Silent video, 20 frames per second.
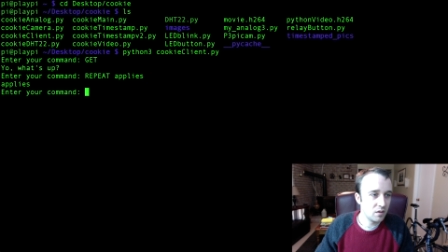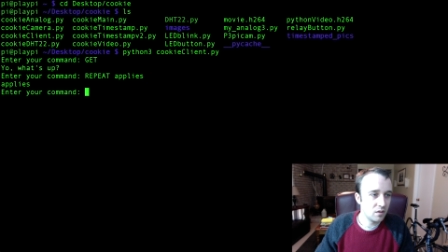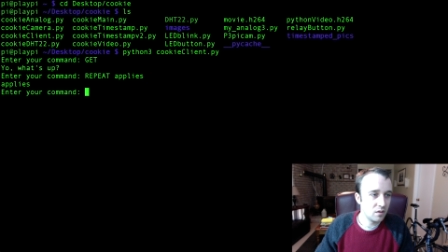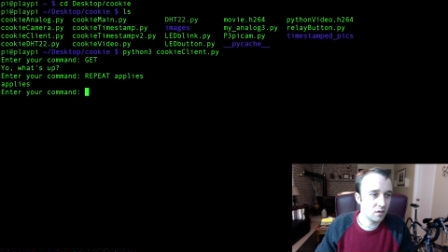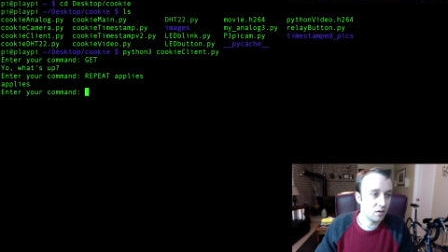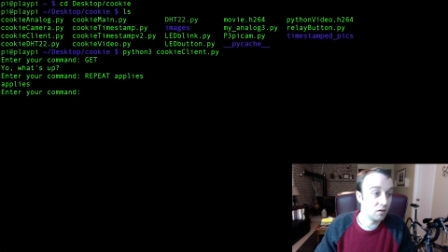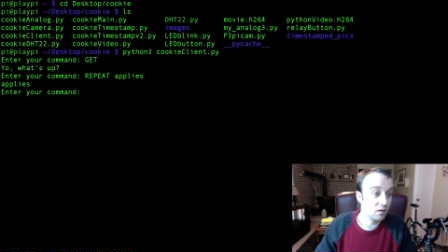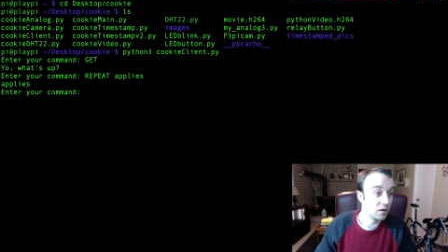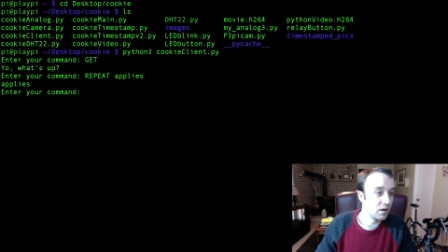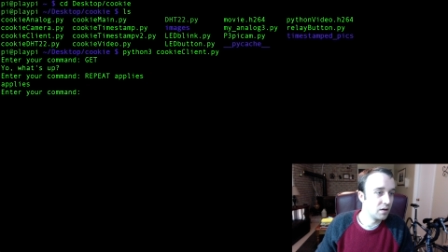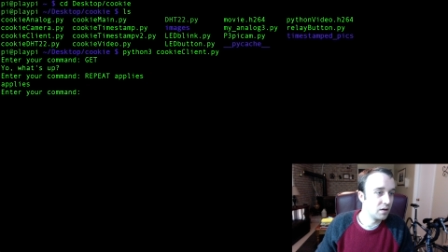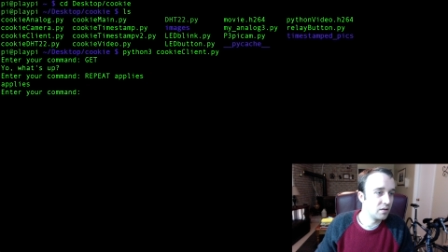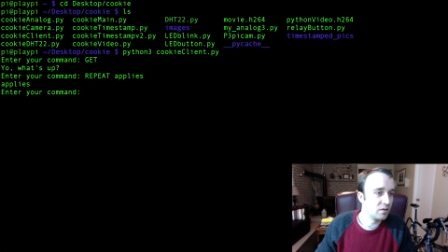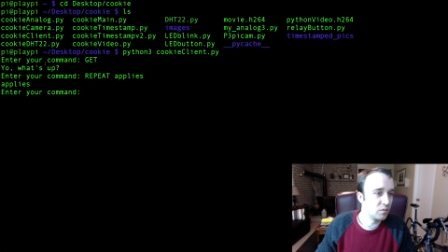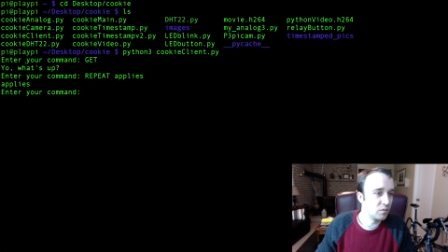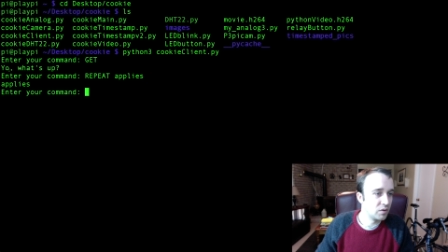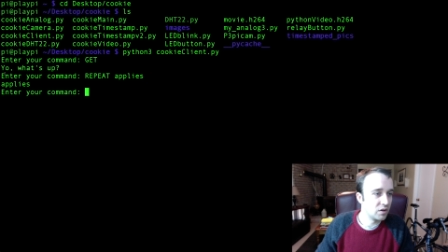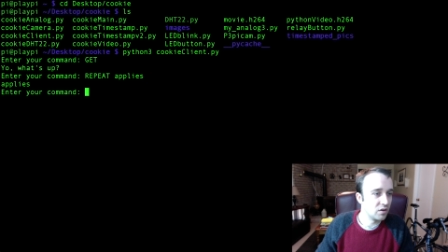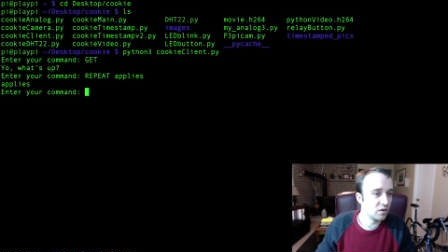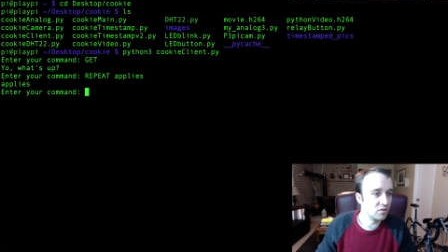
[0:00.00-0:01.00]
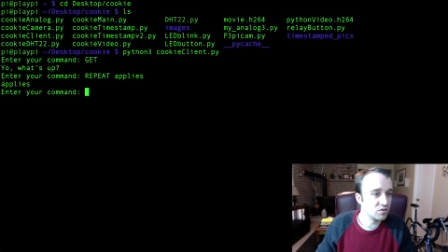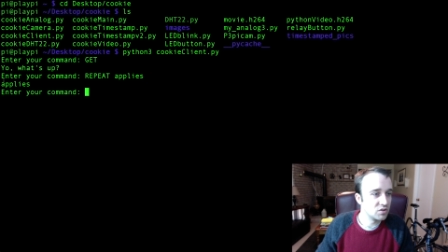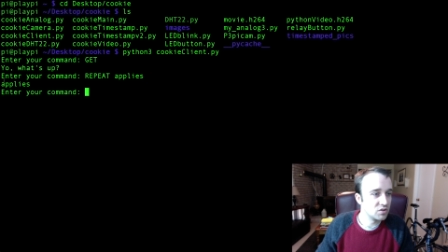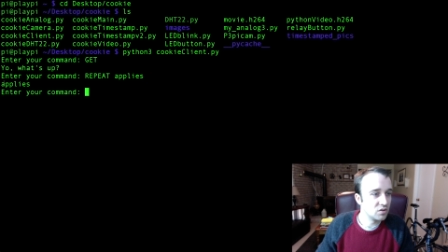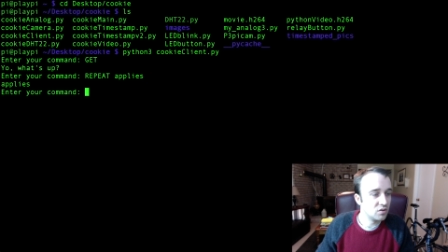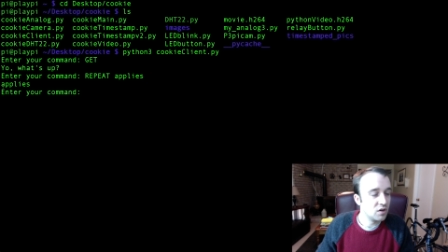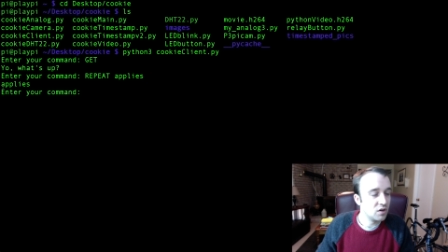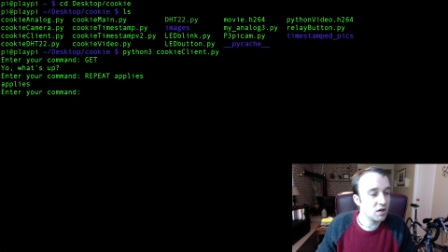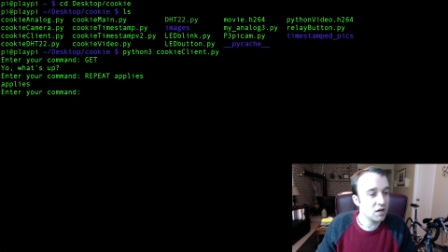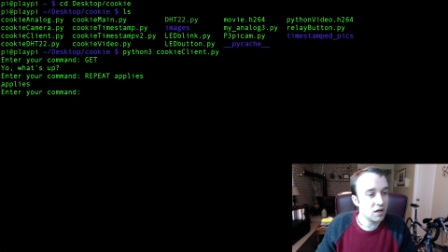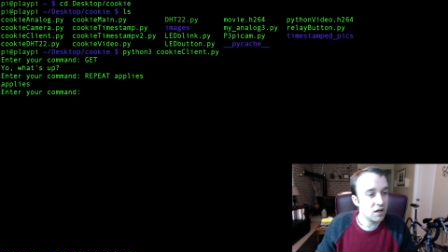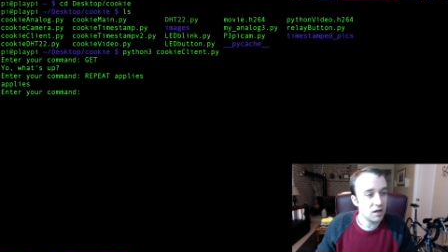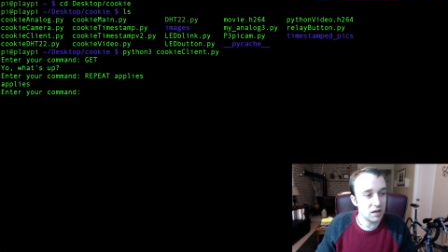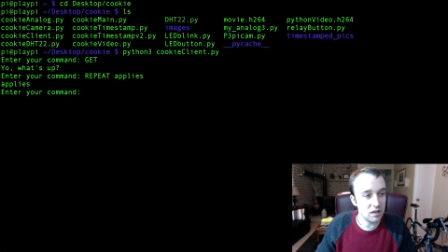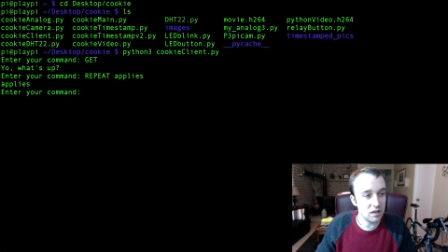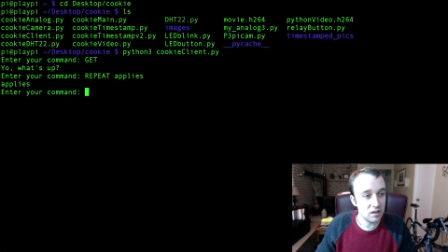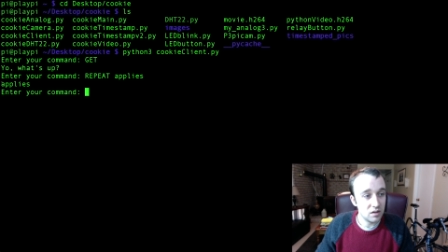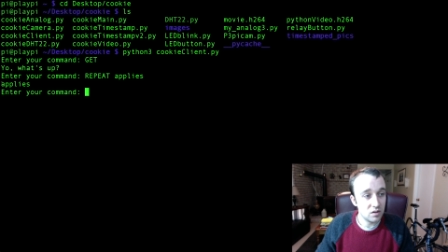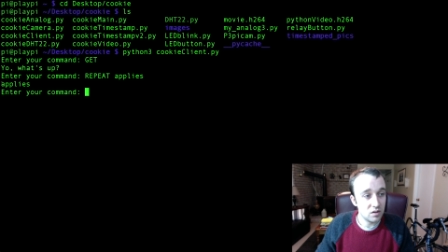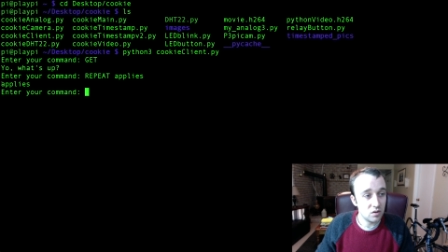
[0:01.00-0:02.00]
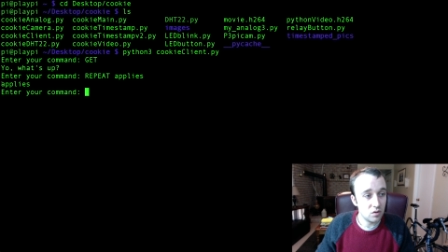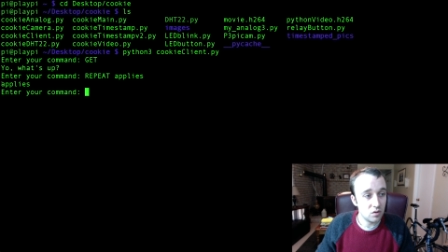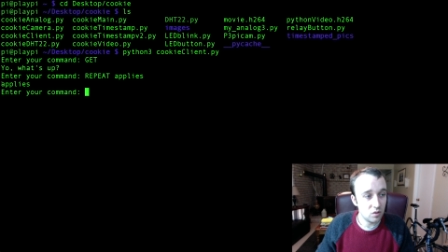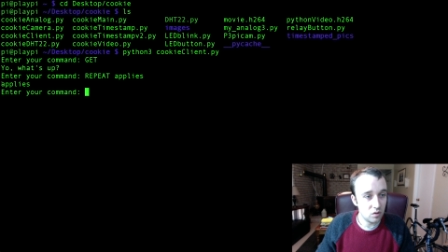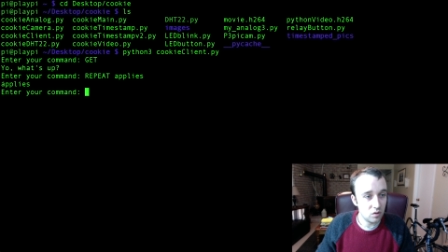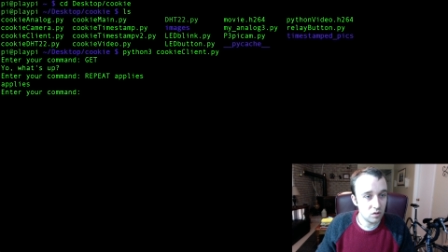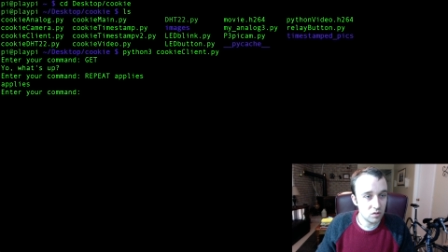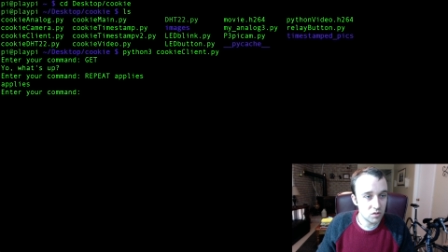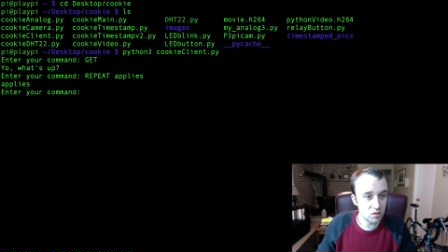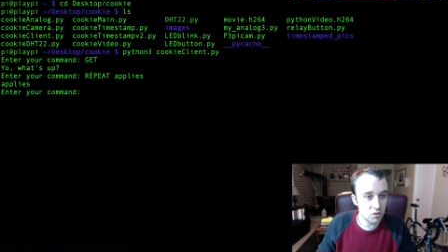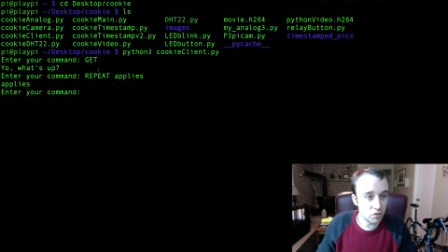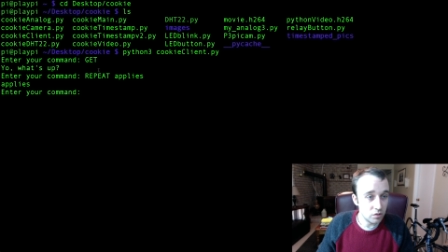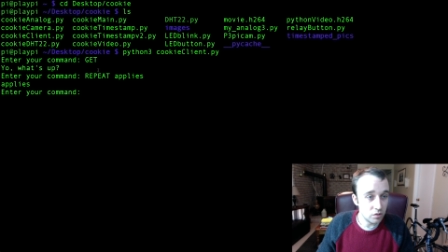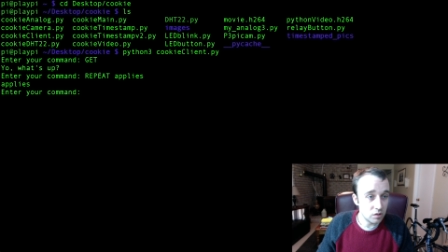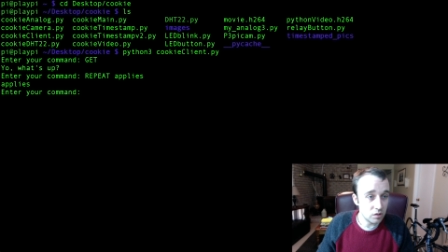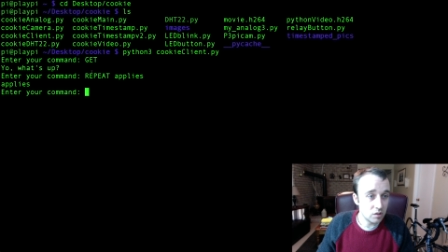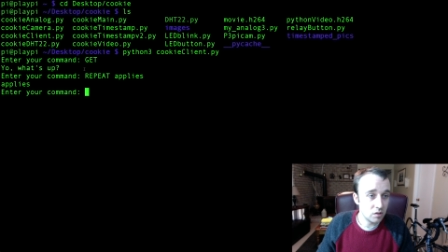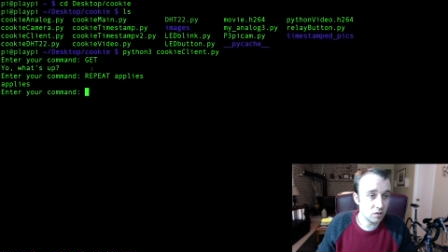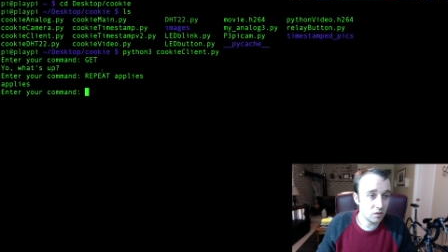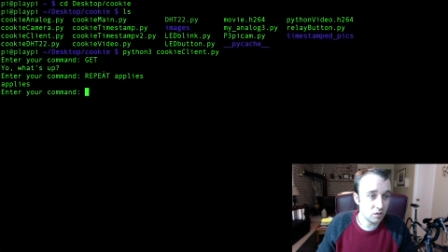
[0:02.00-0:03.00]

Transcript: Okay, there we go. So it took